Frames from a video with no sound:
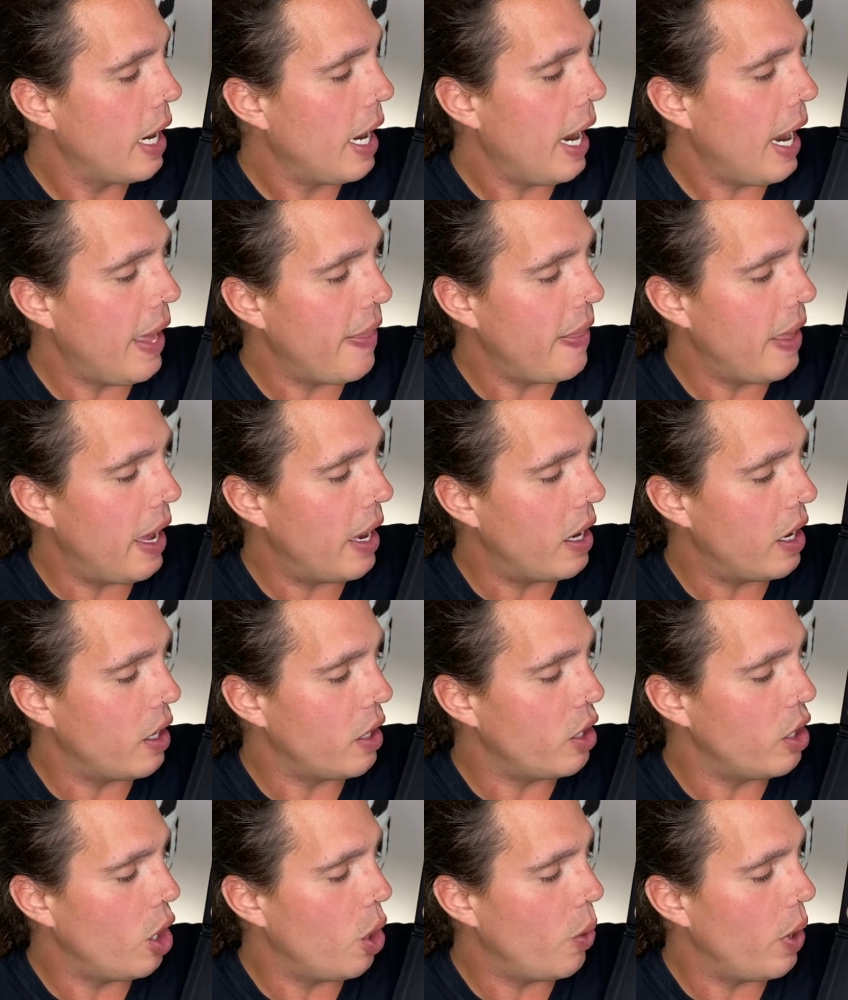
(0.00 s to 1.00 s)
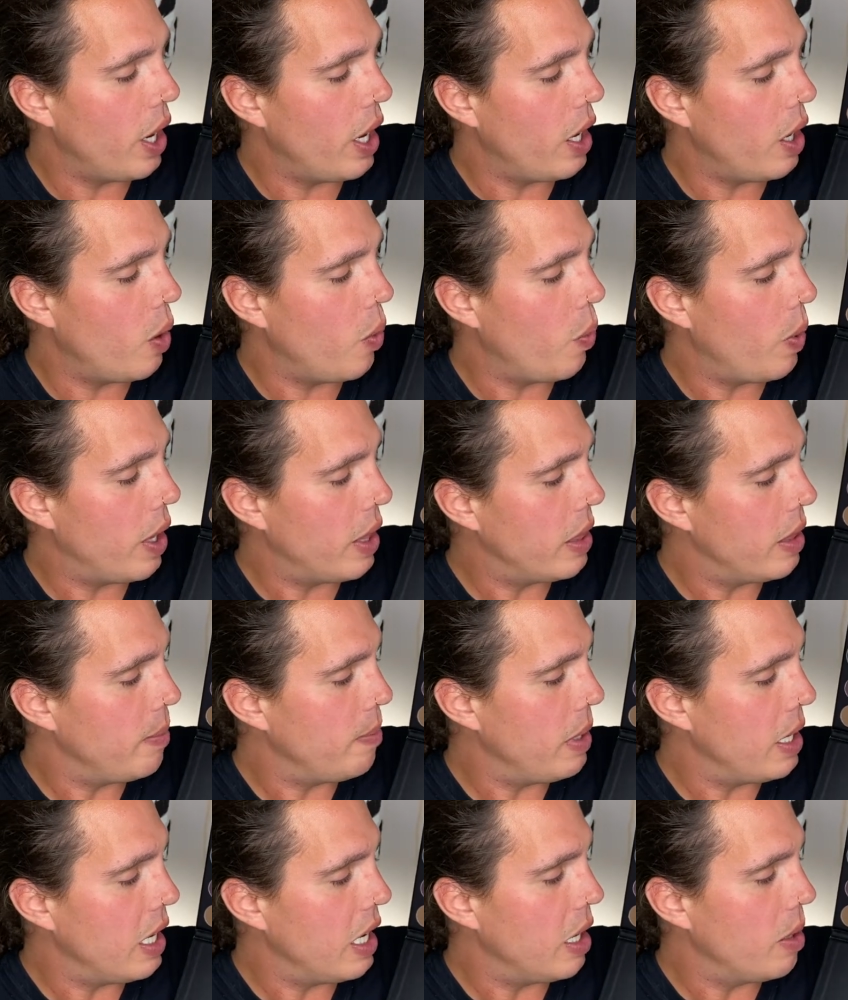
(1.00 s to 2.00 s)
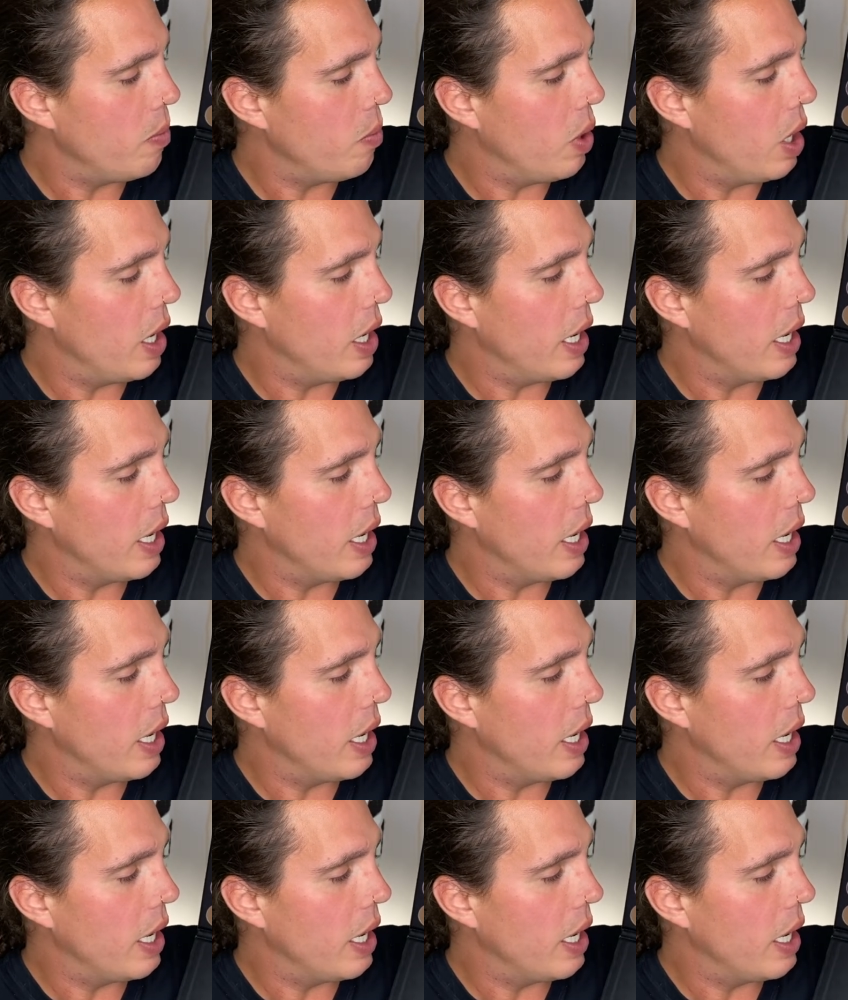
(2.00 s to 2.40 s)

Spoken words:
and then go in with the medium one